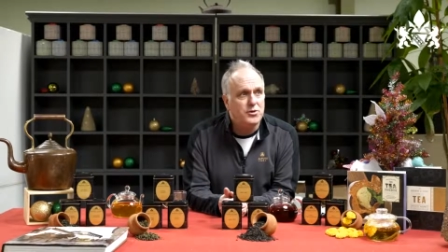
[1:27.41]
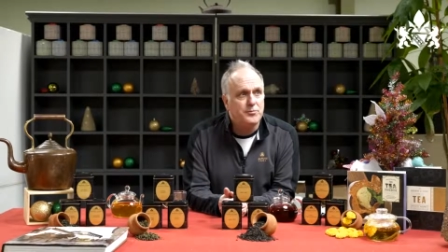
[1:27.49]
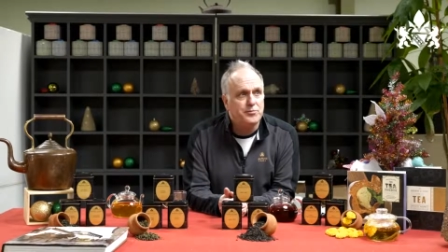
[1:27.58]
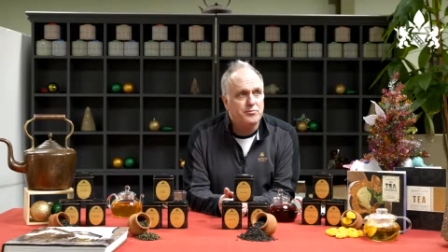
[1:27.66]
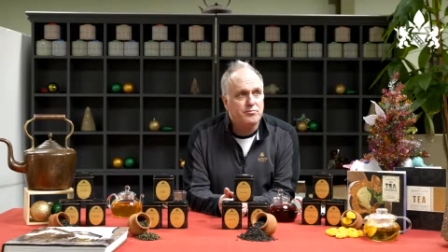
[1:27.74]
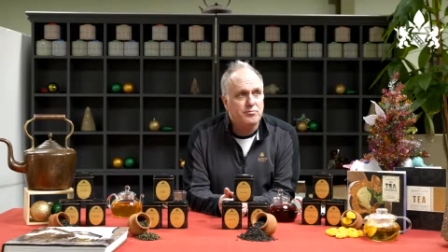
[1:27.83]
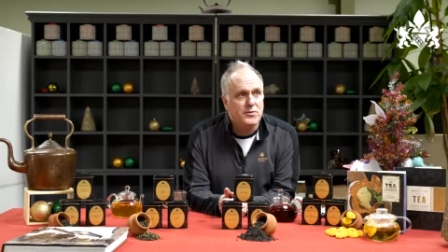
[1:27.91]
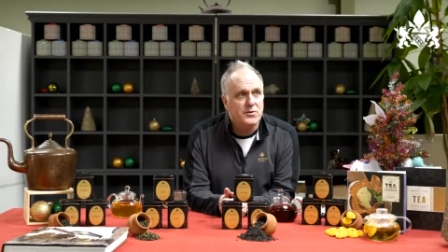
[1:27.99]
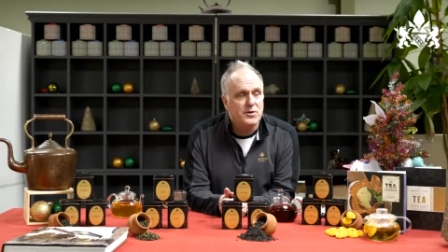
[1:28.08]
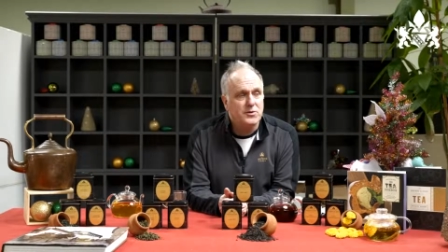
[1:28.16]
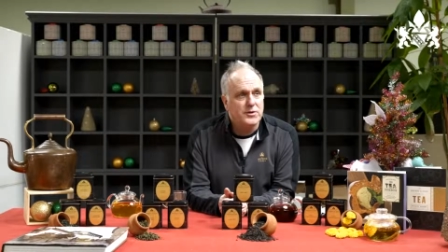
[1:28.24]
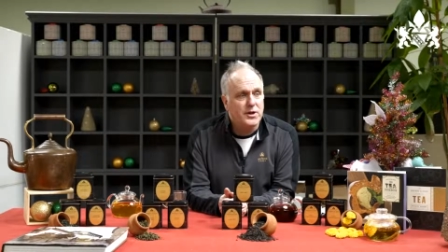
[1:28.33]
Is that good,
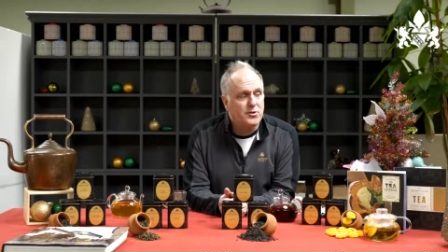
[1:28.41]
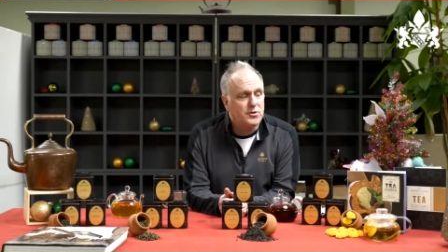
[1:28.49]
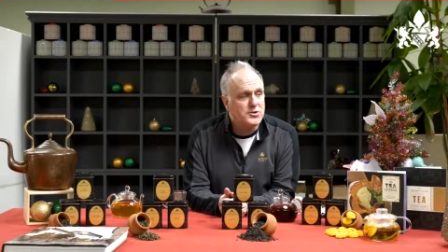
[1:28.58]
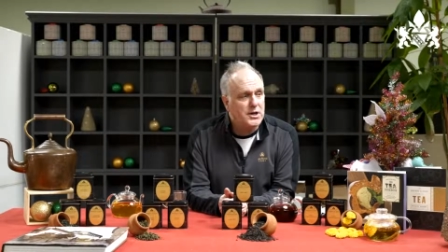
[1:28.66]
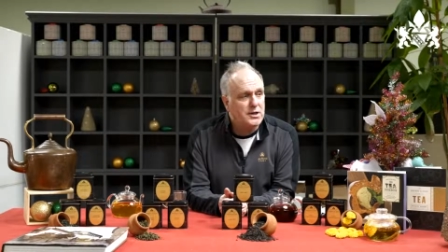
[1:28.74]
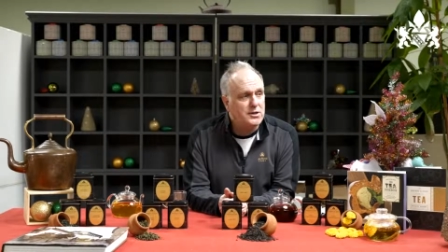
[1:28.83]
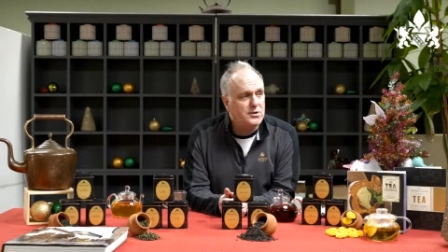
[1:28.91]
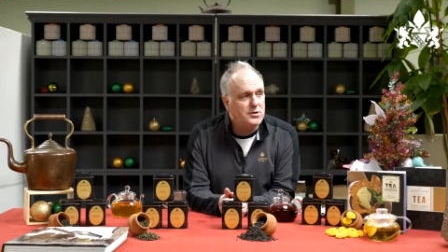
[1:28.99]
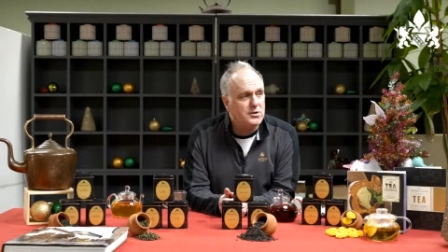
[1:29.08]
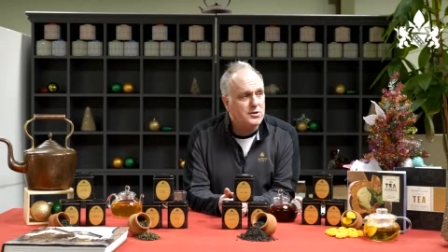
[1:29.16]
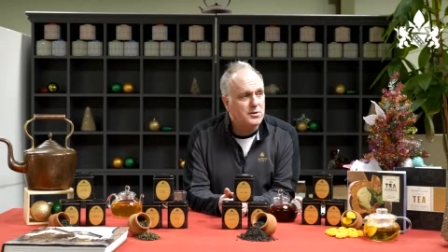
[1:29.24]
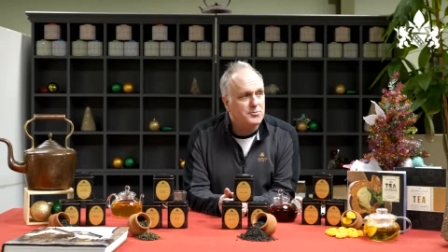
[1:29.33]
John? You did thumbs up
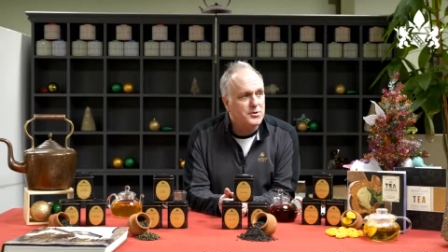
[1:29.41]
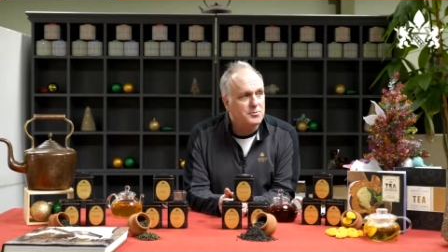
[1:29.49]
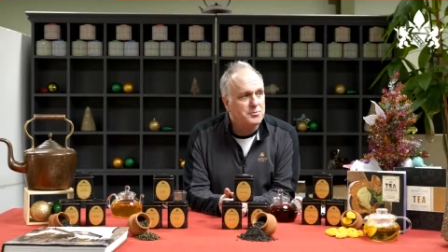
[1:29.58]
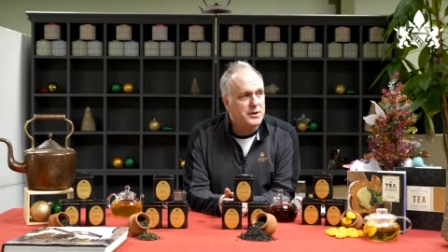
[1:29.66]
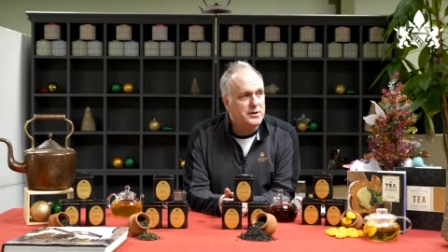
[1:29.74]
like that's good.